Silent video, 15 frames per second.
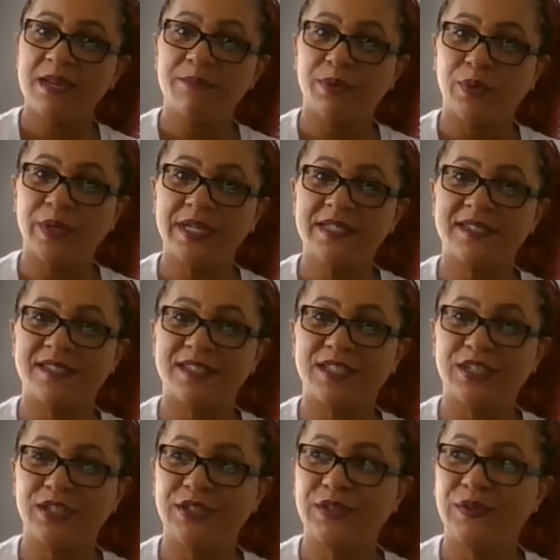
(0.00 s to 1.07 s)
points to
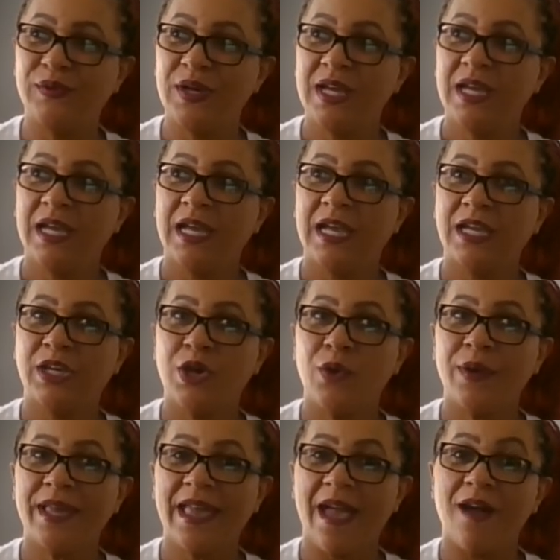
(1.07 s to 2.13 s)
you
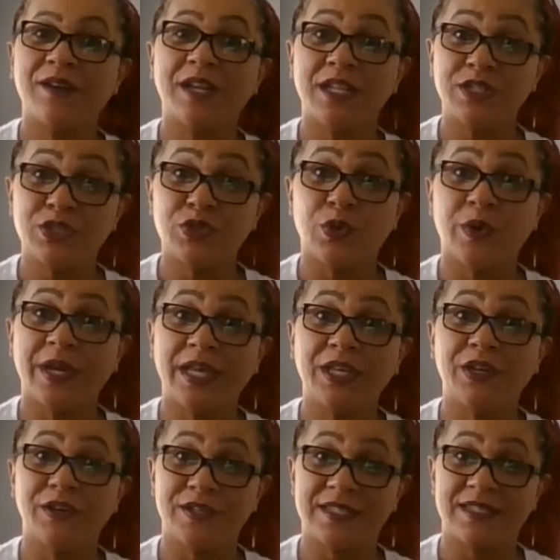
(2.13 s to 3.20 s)
going out and enjoying
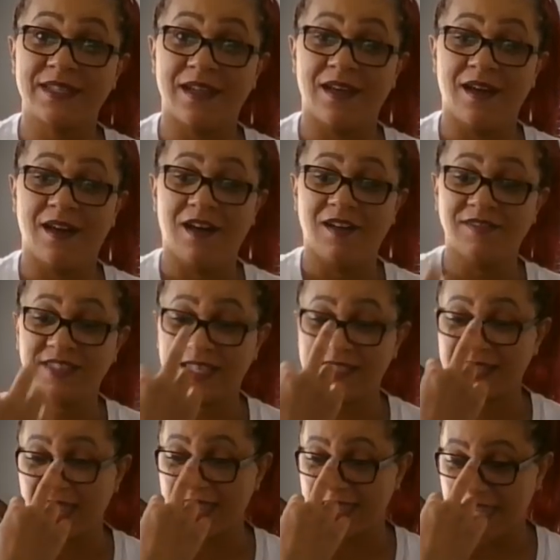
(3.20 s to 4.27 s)
yourselves because
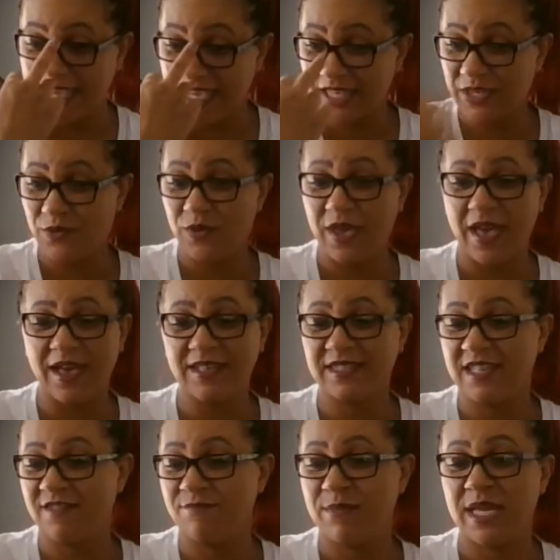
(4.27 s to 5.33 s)
I think you guys
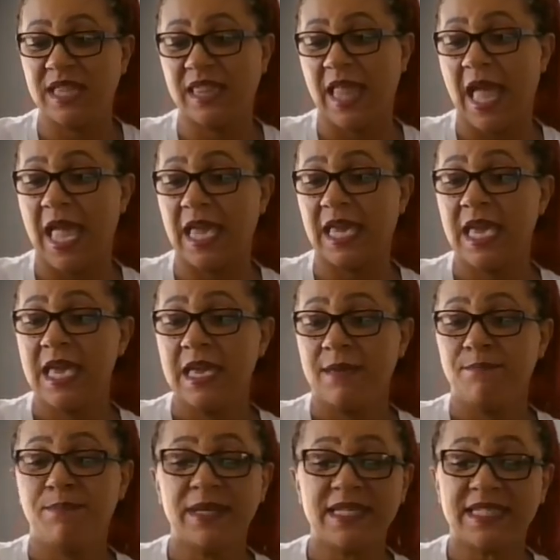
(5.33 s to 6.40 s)
have been like
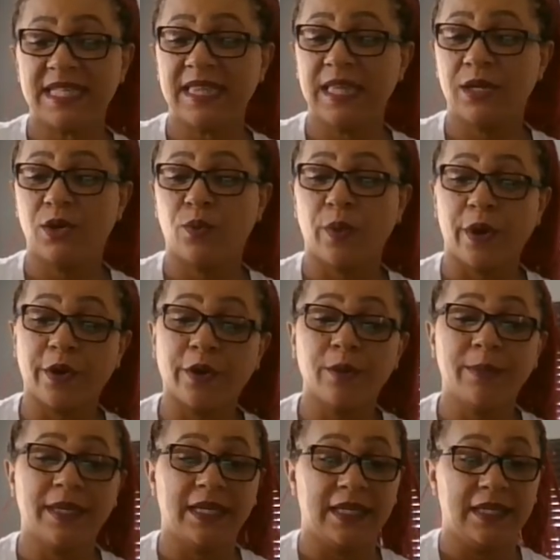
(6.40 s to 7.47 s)
busy little worker
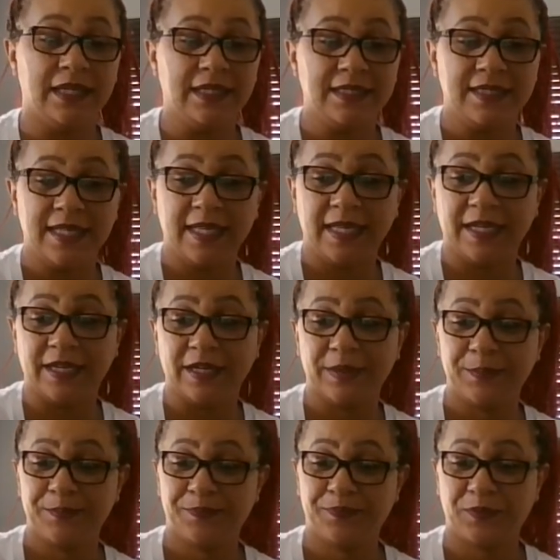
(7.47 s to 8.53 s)
bees
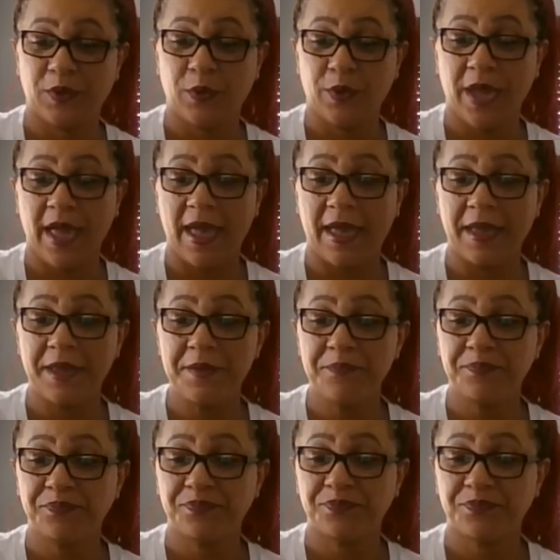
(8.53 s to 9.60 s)
here. Okay?